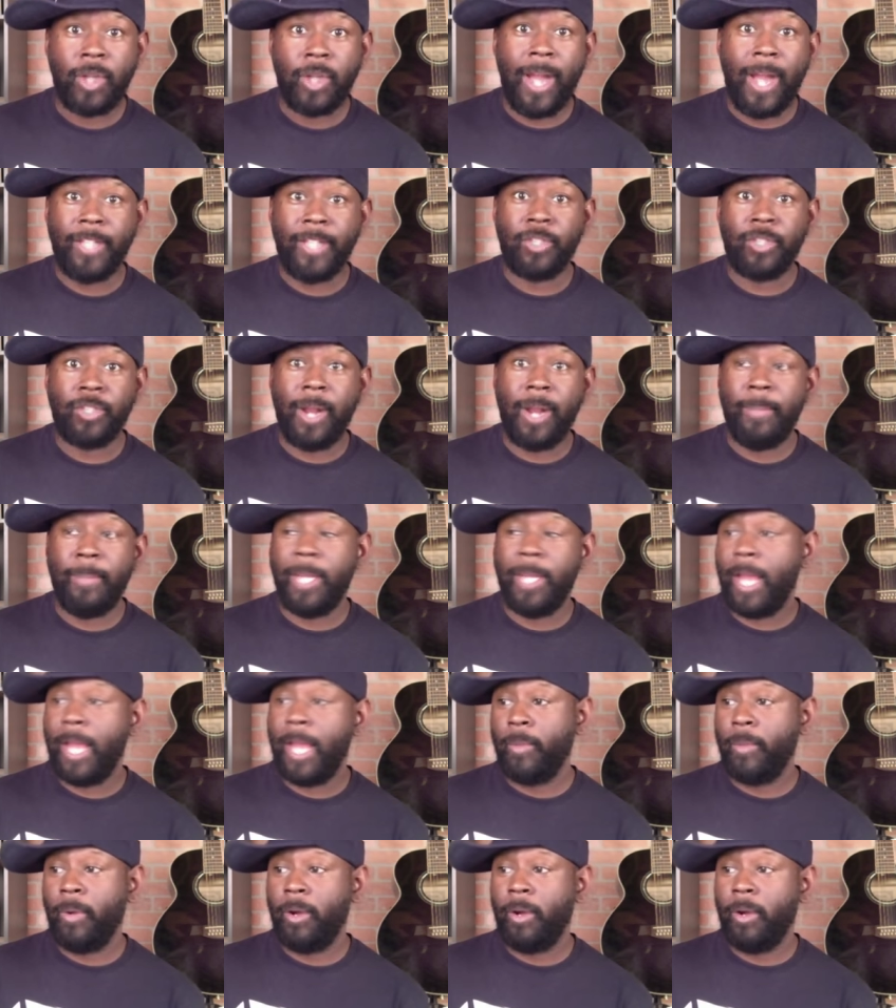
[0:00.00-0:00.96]
trying to be
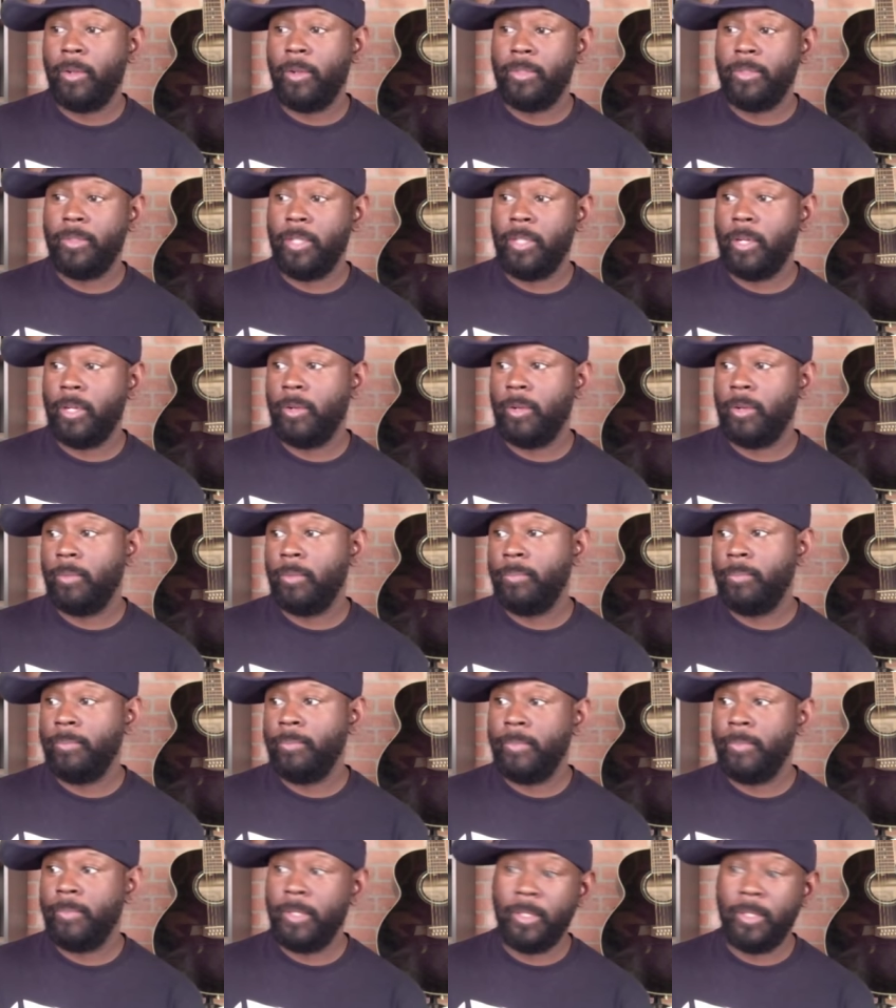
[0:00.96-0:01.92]
like, well, you know,
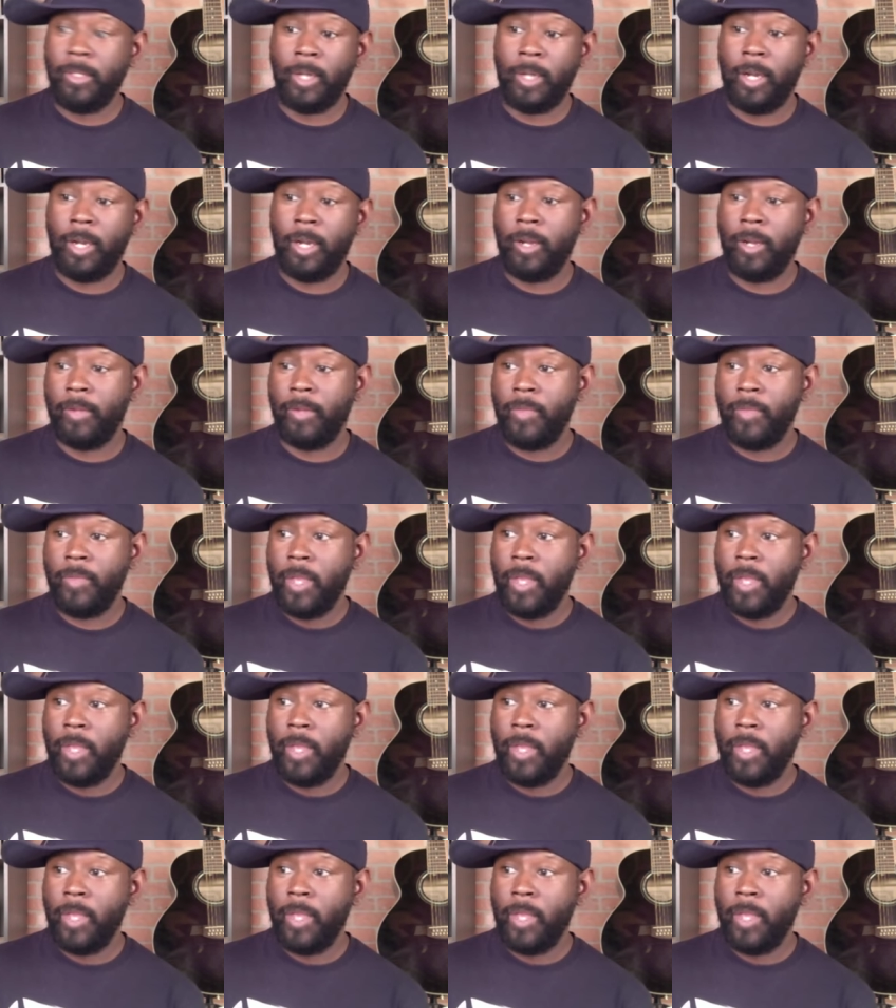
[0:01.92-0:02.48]
uh,